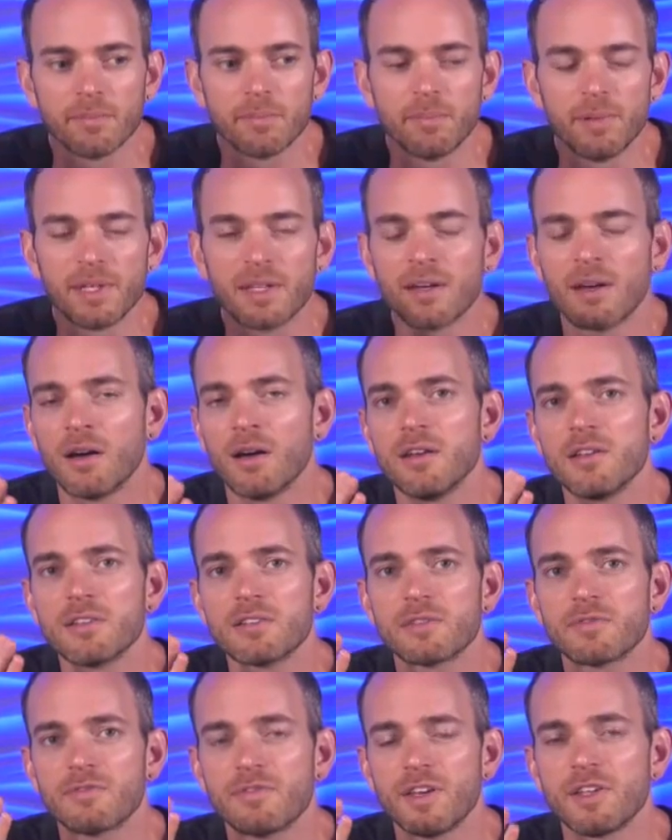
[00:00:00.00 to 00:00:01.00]

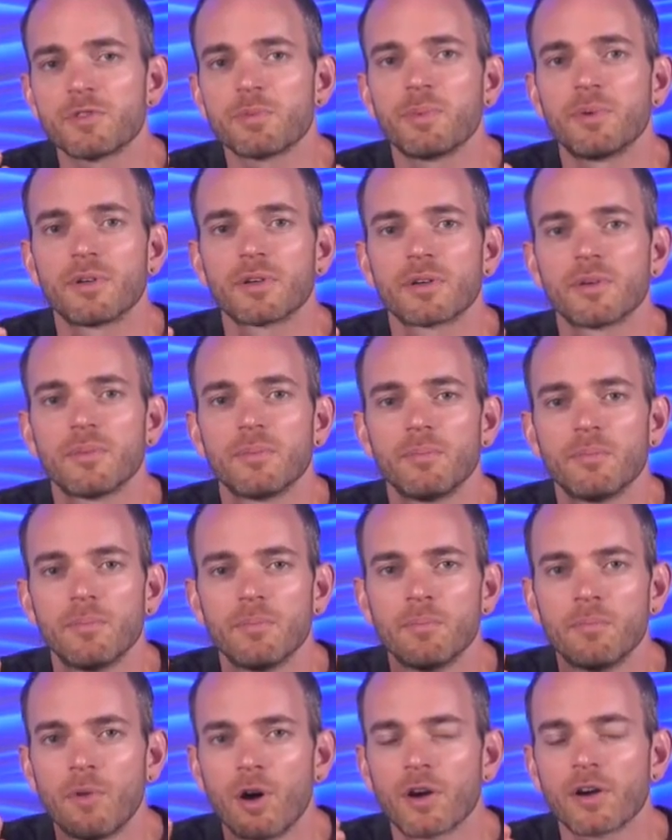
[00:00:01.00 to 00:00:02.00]
Facebook
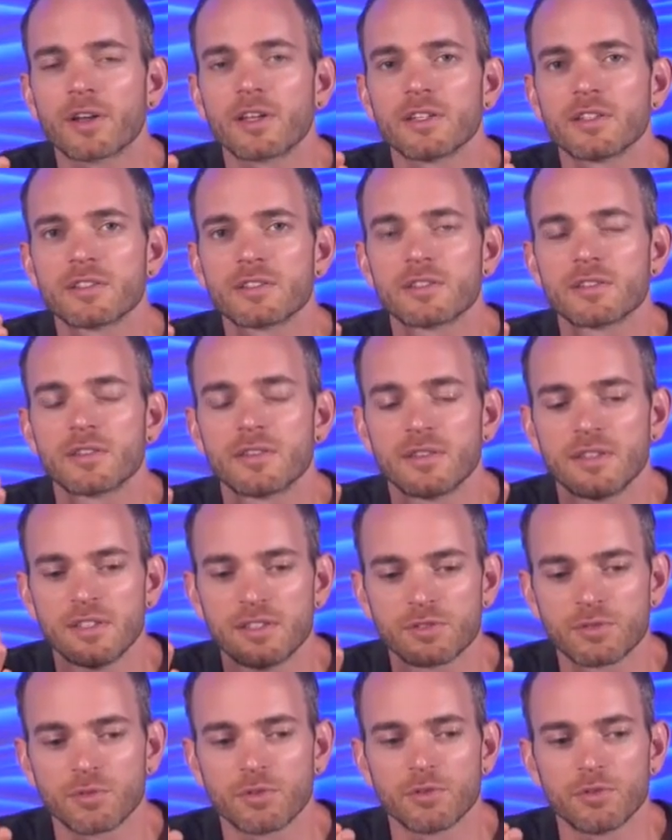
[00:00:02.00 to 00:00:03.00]
markets
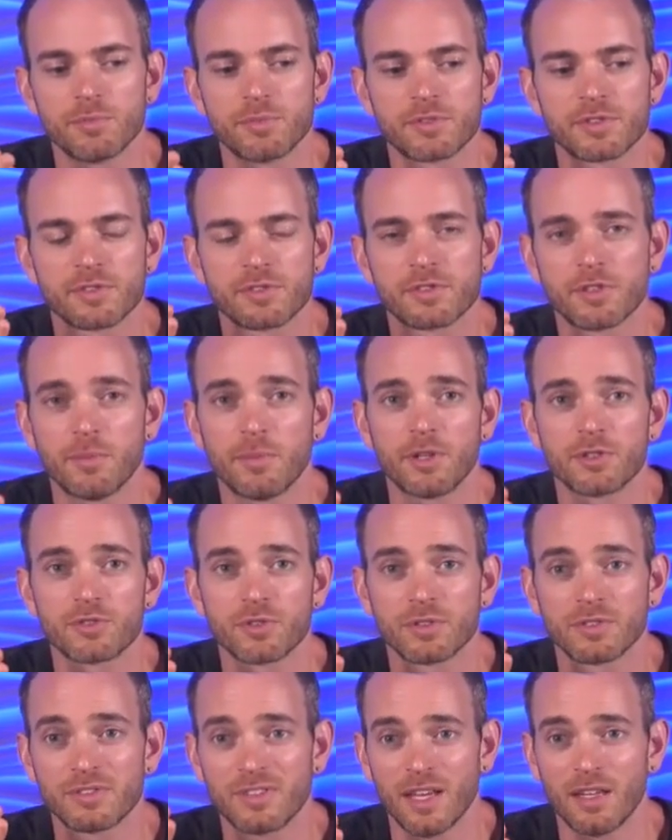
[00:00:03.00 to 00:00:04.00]
these groups so much
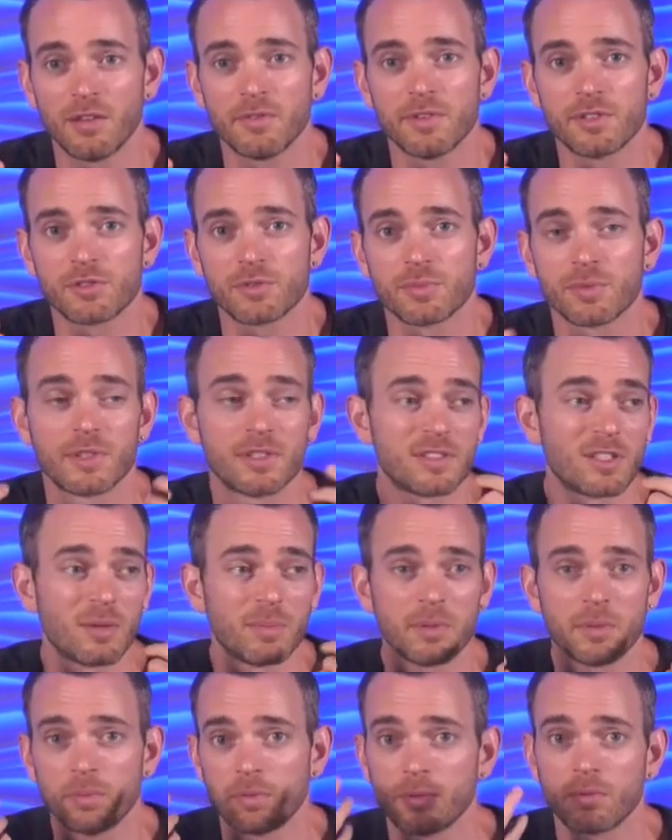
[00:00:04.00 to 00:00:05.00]
on television where they tell
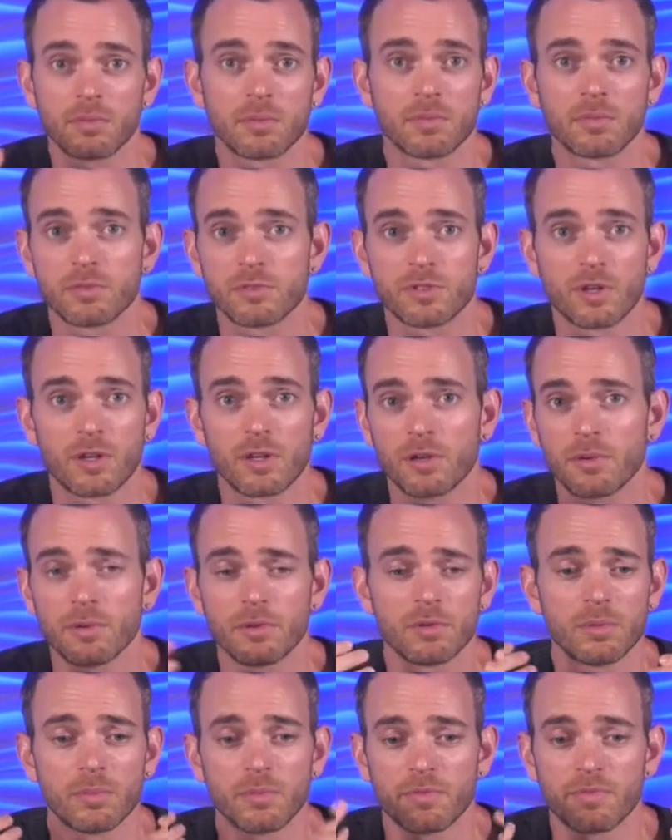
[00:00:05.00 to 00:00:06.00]
people, start a
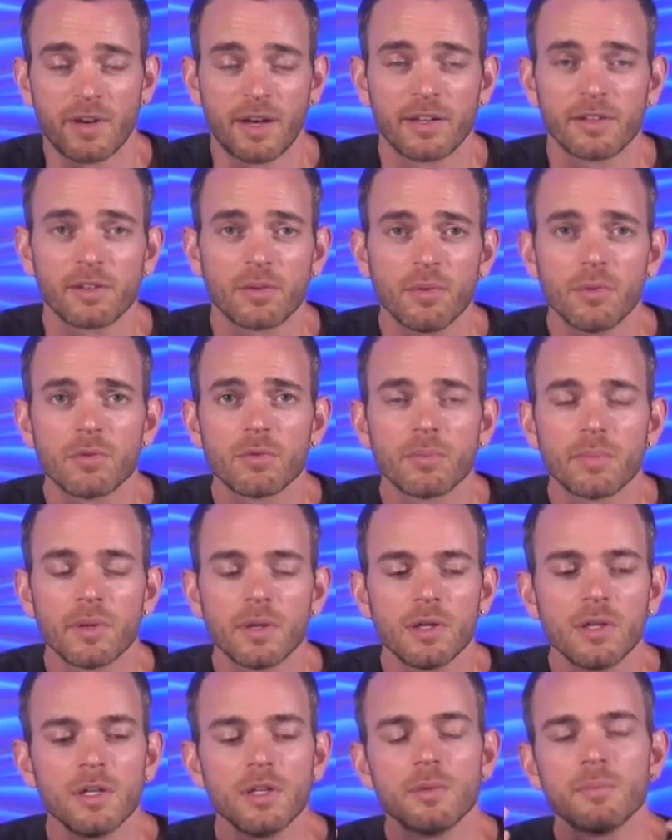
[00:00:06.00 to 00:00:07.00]
group, find a group.
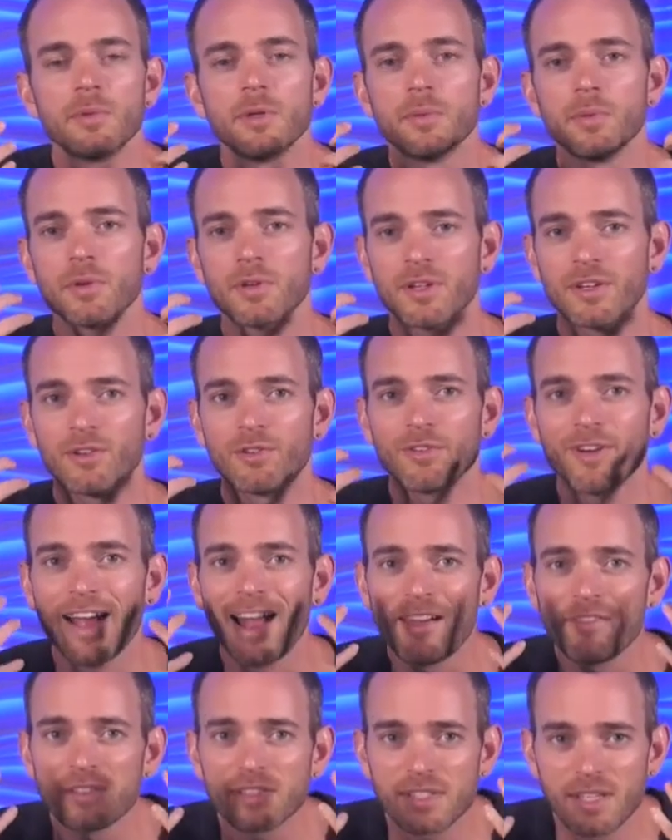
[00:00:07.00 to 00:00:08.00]
People are
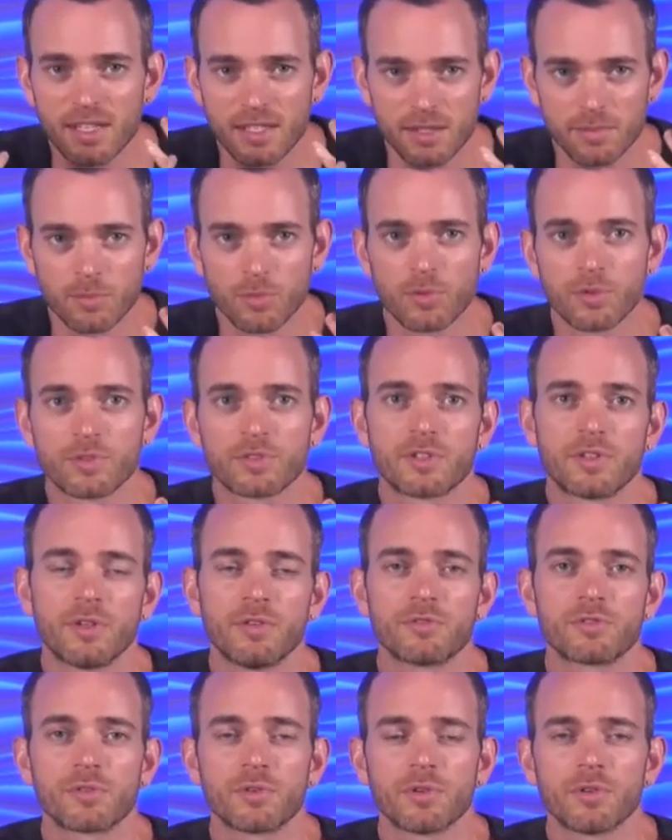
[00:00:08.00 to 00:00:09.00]
gravitating more to
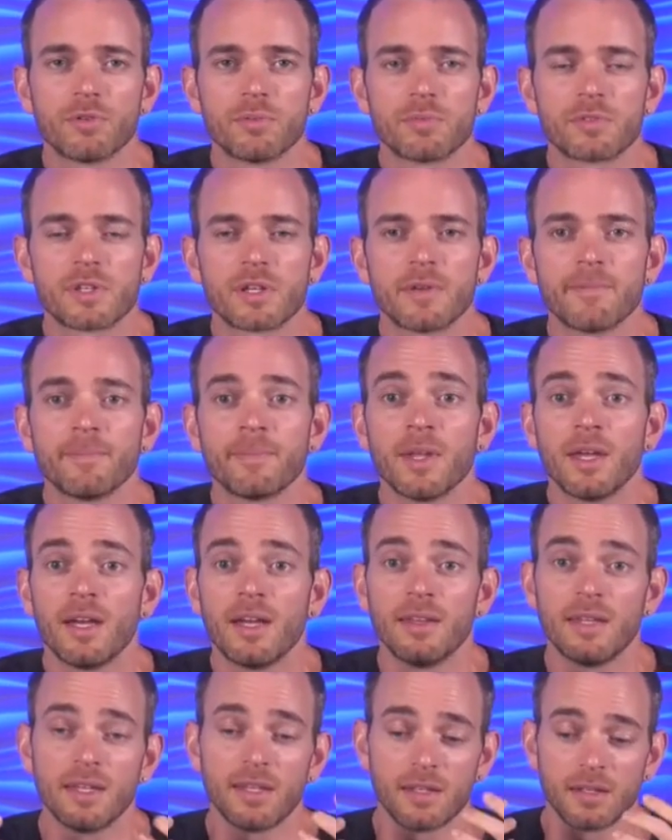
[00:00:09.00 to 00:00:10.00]
those groups.
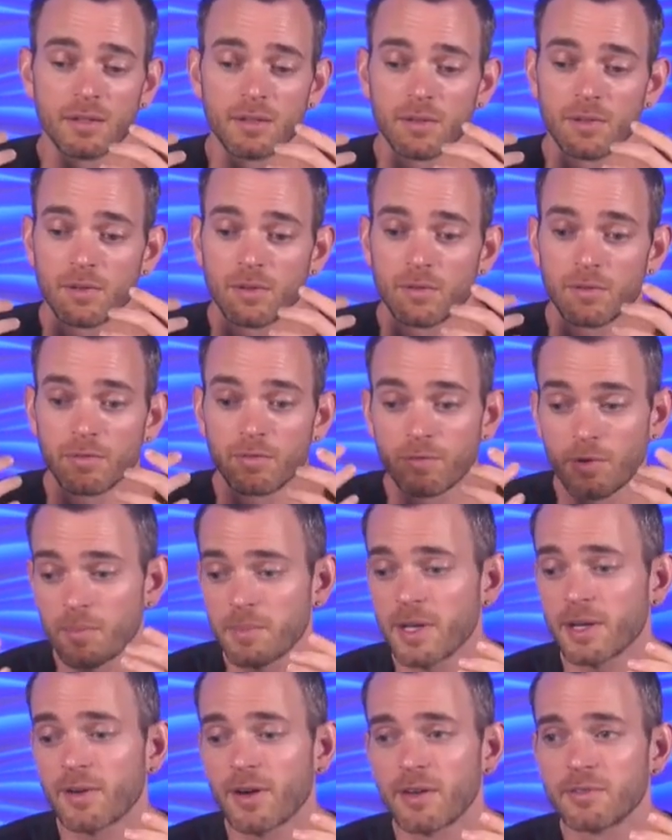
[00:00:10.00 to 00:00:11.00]
And then from
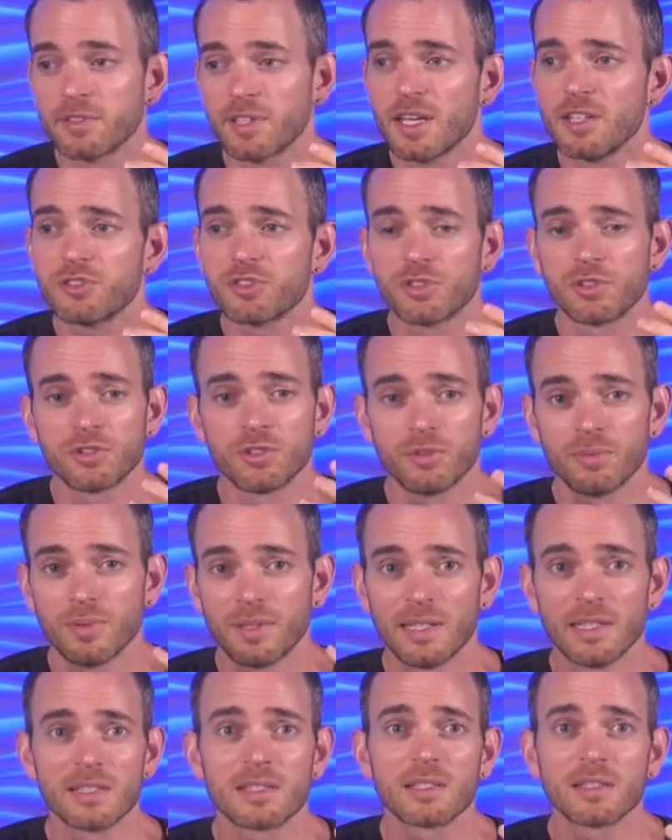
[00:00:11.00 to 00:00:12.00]
that gravitation, you
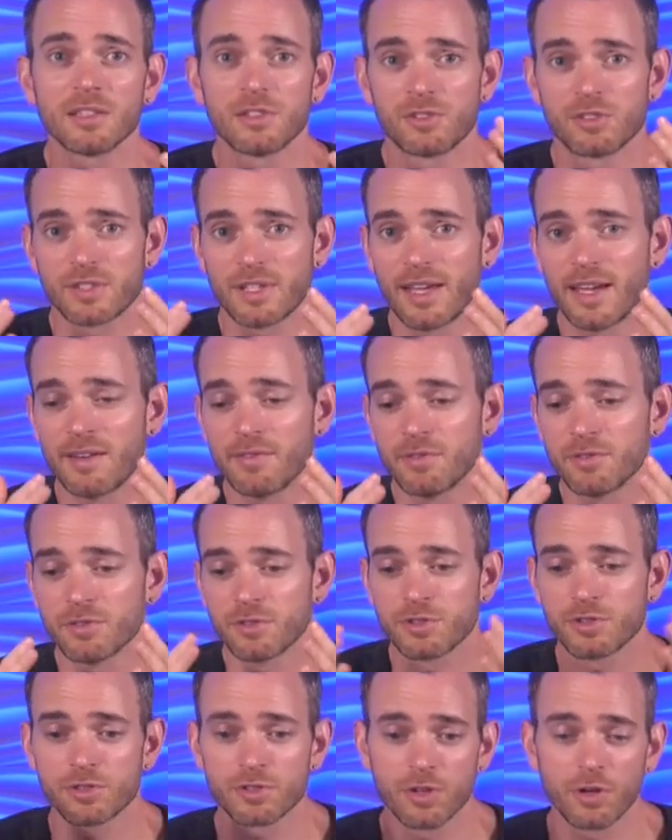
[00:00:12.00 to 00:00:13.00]
instantly just have
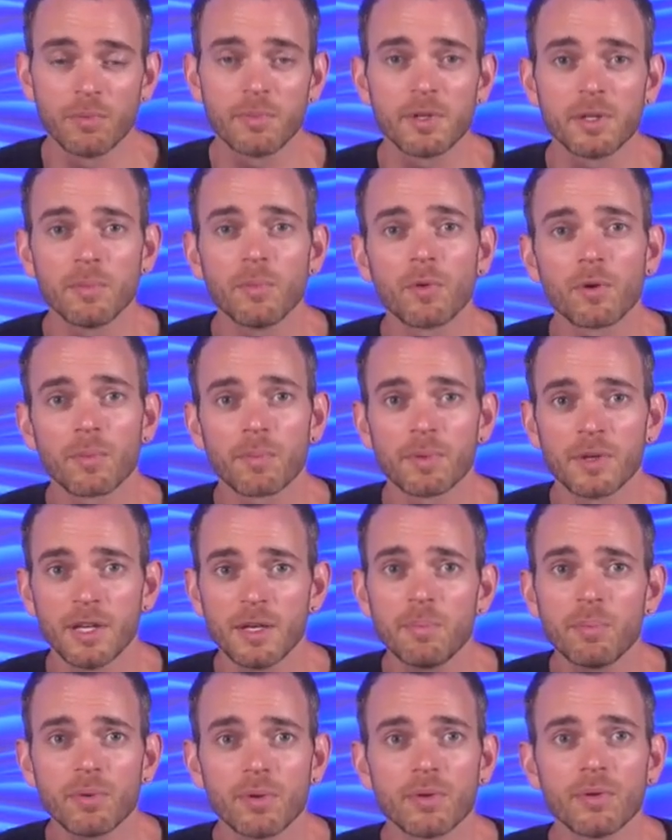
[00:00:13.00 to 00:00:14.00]
so many more
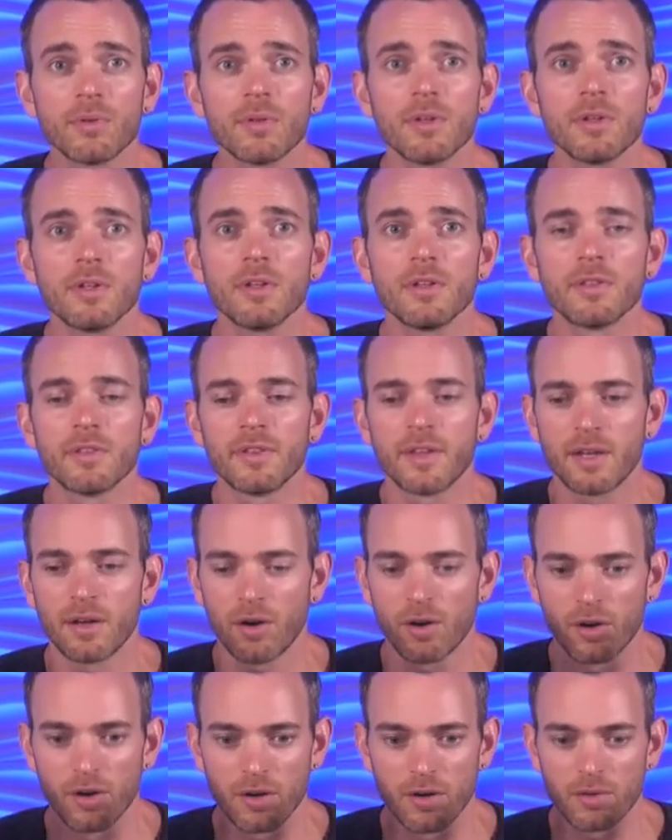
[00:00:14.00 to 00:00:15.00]
people that
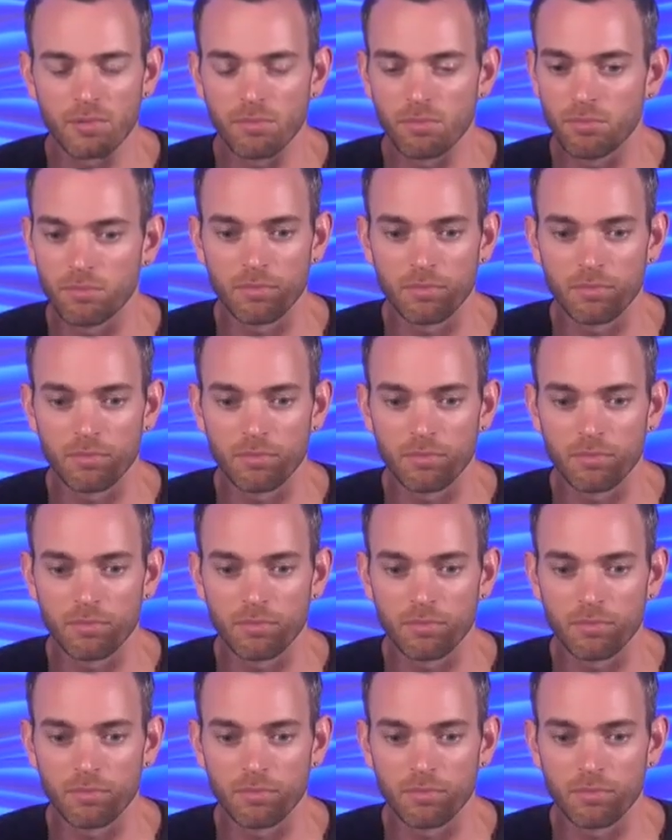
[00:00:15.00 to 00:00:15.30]
are